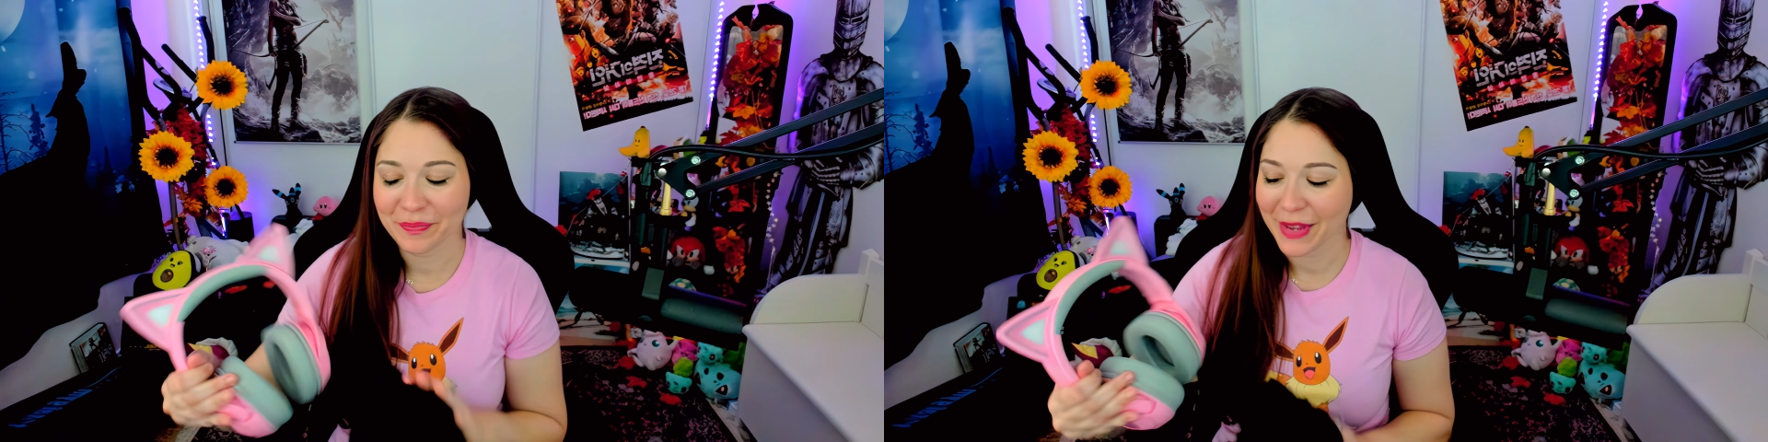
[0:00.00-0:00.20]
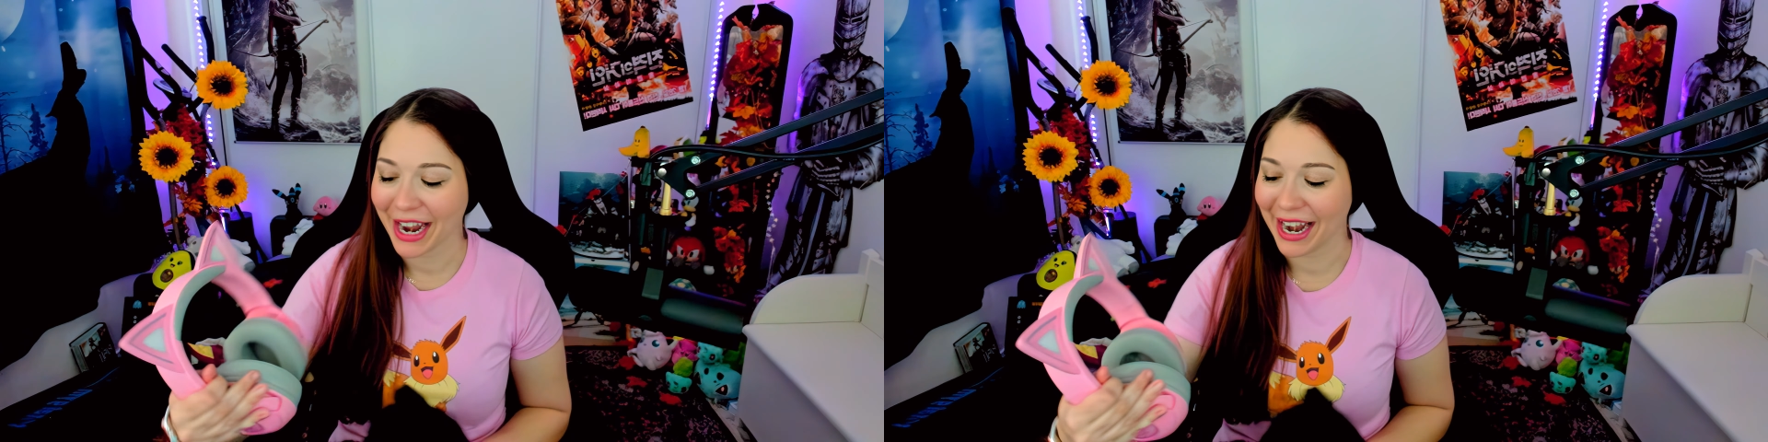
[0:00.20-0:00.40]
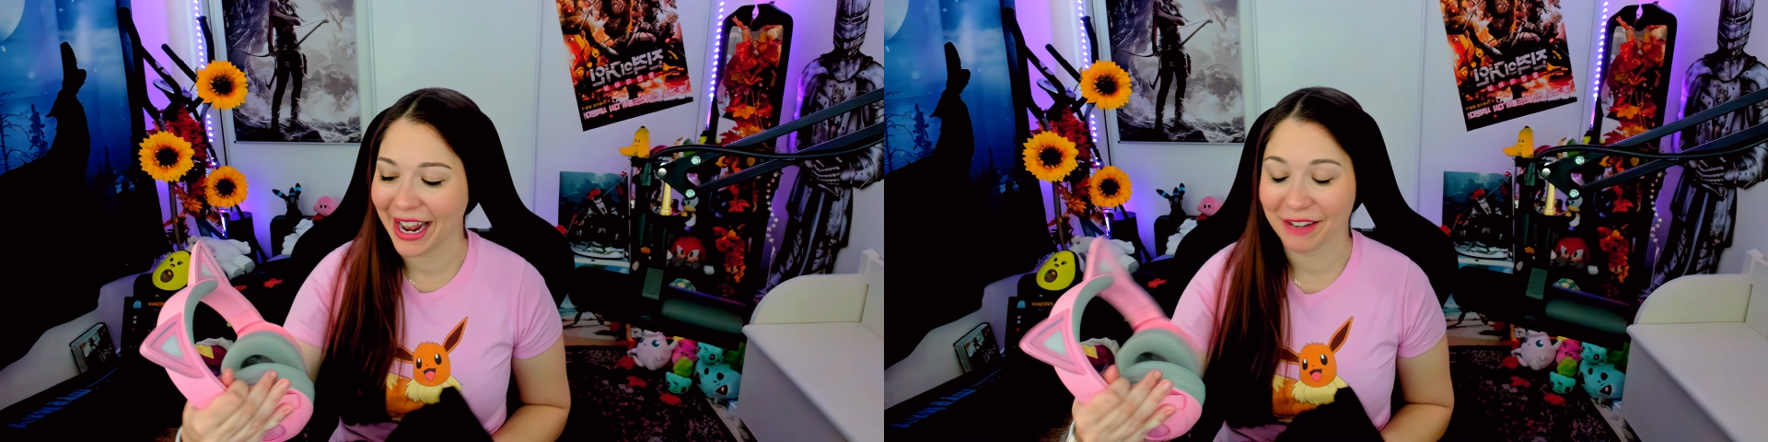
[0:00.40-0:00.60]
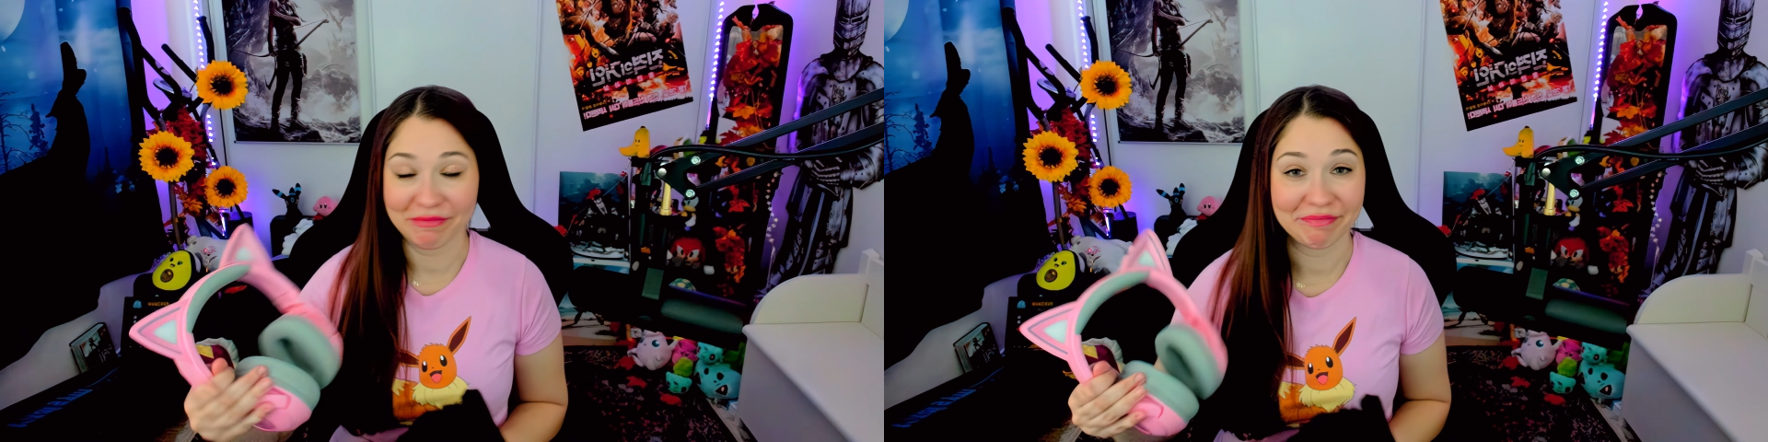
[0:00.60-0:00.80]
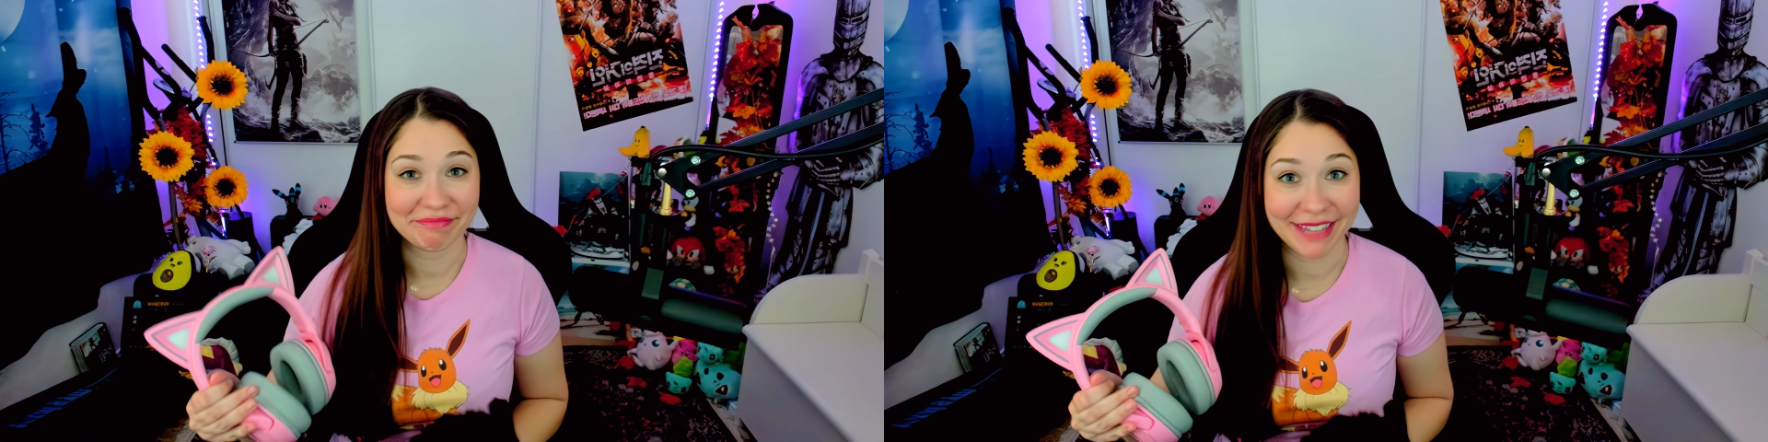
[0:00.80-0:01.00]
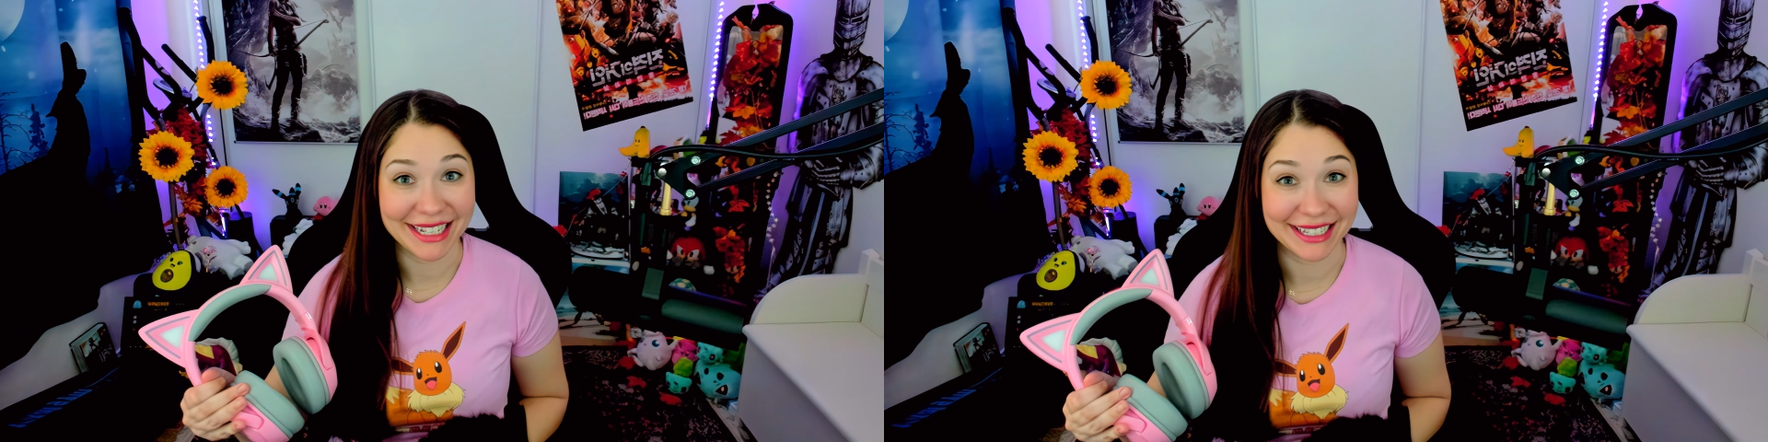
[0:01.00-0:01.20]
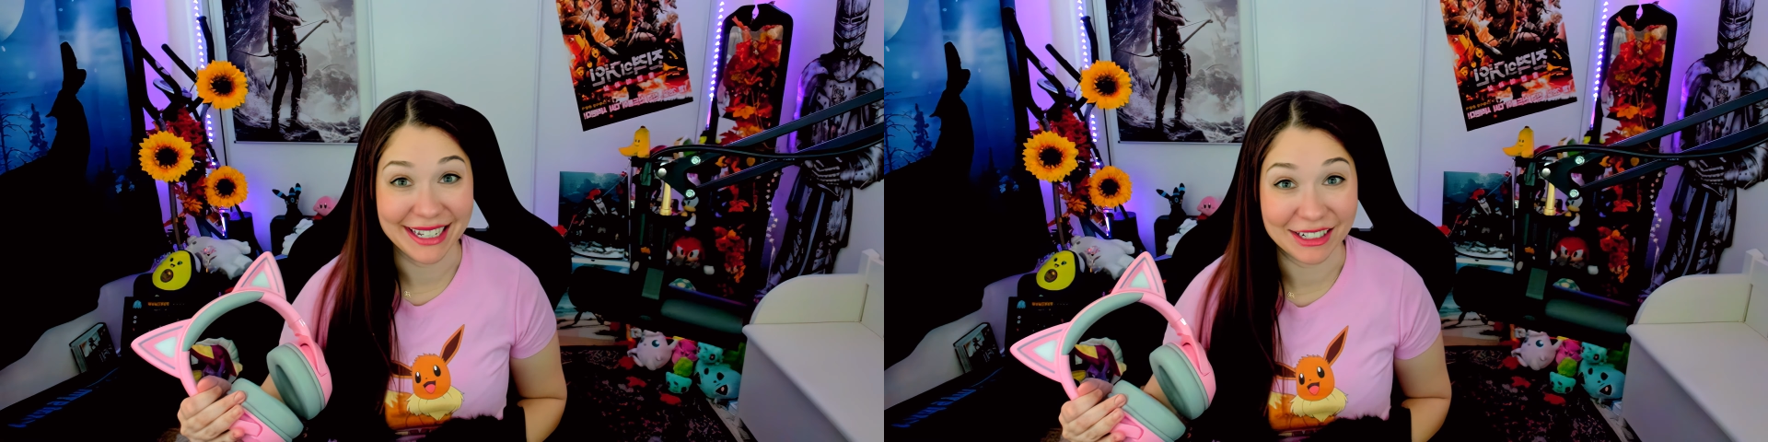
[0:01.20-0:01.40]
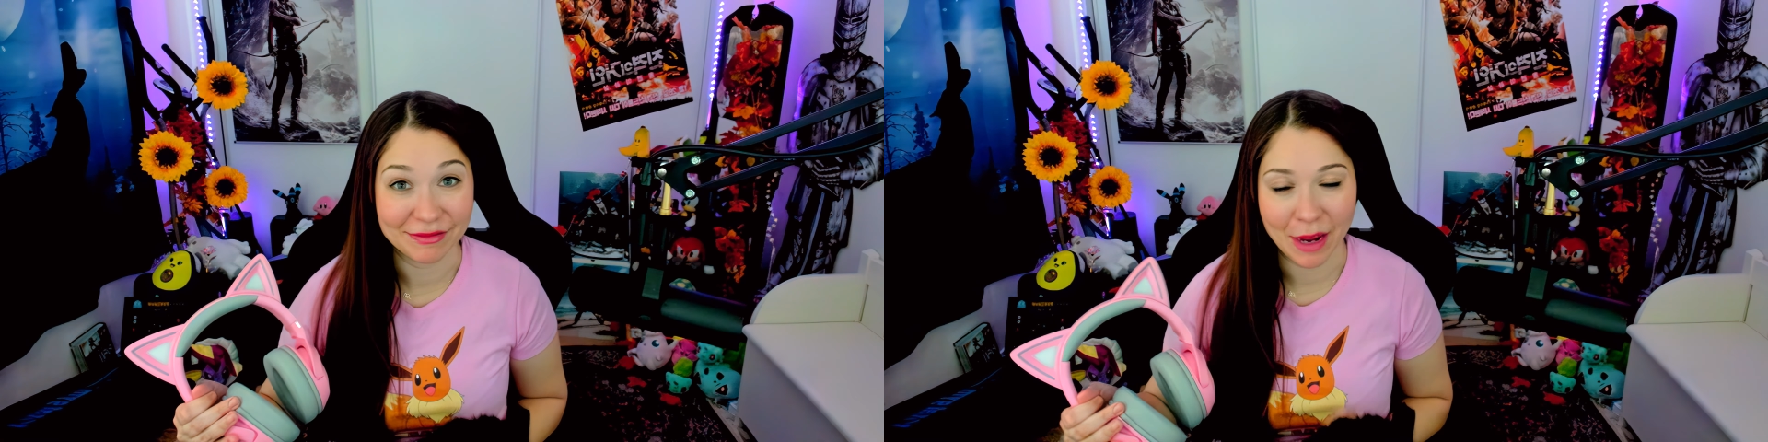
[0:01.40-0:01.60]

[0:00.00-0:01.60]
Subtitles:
And that's it.